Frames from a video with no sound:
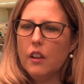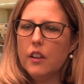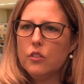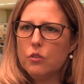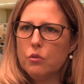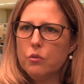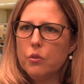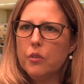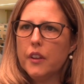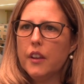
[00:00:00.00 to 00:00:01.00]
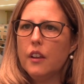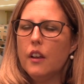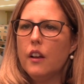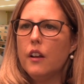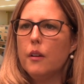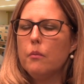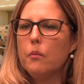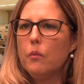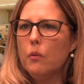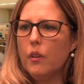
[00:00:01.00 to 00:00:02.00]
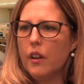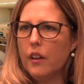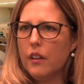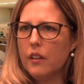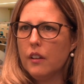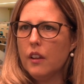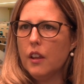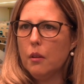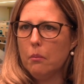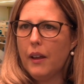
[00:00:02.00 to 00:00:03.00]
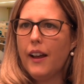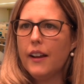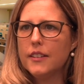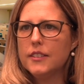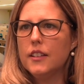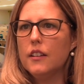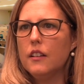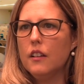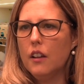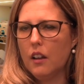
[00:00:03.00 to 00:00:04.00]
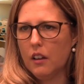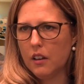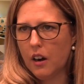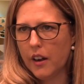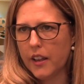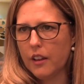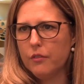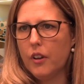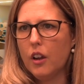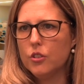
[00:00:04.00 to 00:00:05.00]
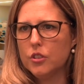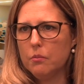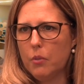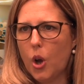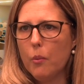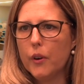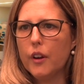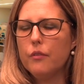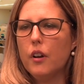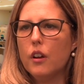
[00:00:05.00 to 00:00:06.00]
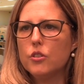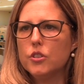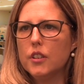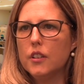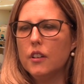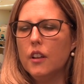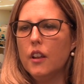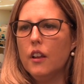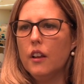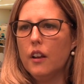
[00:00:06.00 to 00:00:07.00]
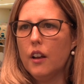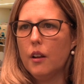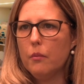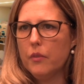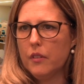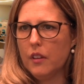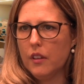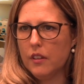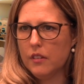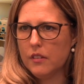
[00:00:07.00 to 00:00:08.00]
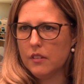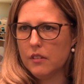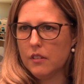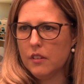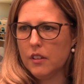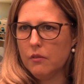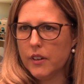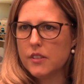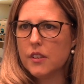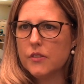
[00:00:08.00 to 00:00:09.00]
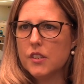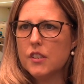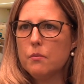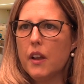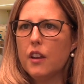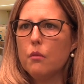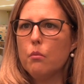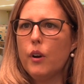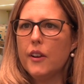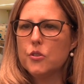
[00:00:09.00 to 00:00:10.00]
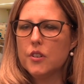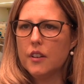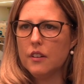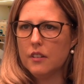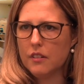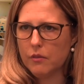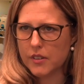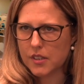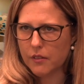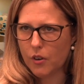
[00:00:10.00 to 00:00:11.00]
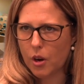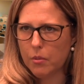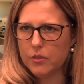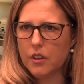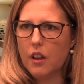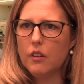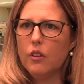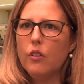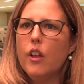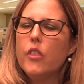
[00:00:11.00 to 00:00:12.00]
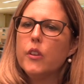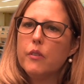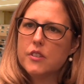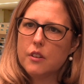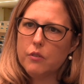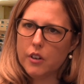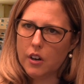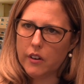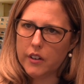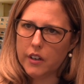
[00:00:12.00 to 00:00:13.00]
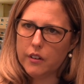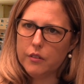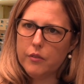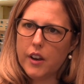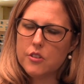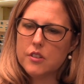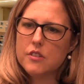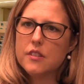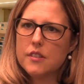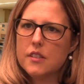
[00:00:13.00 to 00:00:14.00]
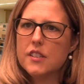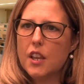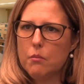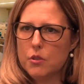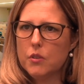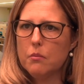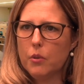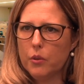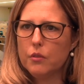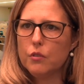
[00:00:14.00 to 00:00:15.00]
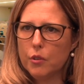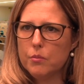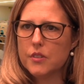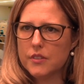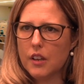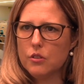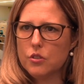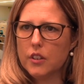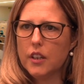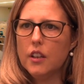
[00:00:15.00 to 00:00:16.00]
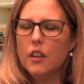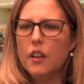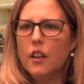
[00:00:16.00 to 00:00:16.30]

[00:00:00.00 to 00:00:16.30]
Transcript: It's truly um, uh, impacting cardiac function, pulmonary function, um, the risk of C-spine compression, the risk of carpal tunnel, the risk of recurrent ear infections is the same between both groups essentially.